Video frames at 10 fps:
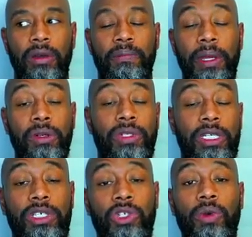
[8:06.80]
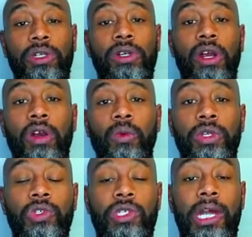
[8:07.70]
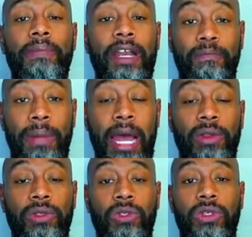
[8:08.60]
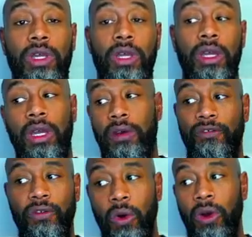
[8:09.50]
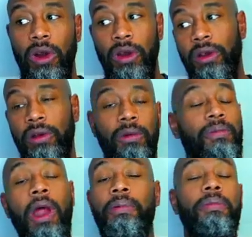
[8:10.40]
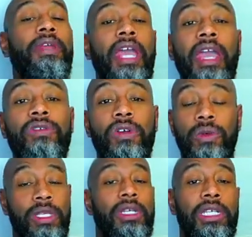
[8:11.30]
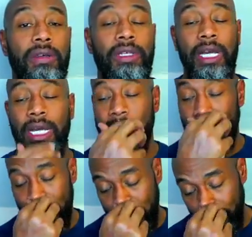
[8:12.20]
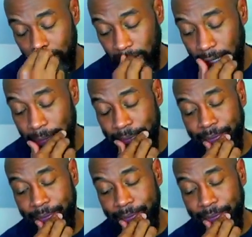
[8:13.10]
penalties you incur when you step out of bounds for proper behavior within a given context. Okay?